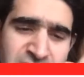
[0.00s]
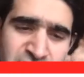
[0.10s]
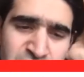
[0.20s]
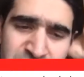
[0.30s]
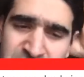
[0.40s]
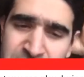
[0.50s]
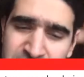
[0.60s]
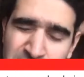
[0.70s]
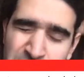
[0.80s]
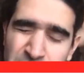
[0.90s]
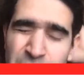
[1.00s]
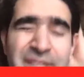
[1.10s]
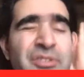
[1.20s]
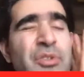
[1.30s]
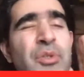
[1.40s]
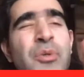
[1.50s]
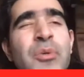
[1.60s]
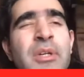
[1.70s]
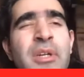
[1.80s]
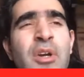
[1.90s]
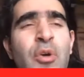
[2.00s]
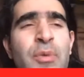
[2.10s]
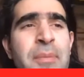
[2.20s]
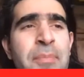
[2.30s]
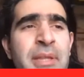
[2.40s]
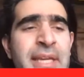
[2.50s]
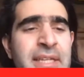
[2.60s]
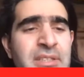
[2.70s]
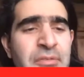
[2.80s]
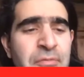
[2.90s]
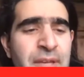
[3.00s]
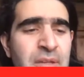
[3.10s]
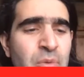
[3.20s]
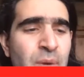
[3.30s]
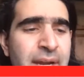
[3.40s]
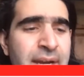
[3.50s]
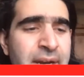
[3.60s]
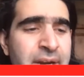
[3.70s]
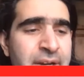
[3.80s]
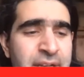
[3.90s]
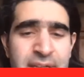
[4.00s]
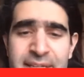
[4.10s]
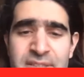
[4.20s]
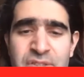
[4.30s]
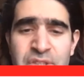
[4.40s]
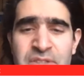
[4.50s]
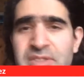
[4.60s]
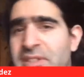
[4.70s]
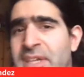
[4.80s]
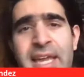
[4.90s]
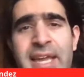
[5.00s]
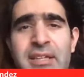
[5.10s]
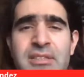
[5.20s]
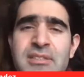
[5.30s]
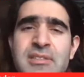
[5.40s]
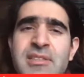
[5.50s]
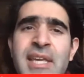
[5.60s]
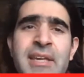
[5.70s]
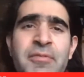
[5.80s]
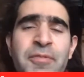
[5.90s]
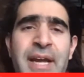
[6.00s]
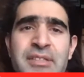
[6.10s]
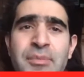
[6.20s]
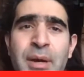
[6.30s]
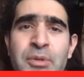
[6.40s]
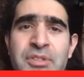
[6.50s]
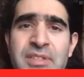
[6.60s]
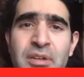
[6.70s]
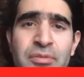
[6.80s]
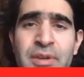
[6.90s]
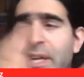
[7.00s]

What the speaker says: stream a couple of weeks ago, we played a thing where it's just say a fact about yourself.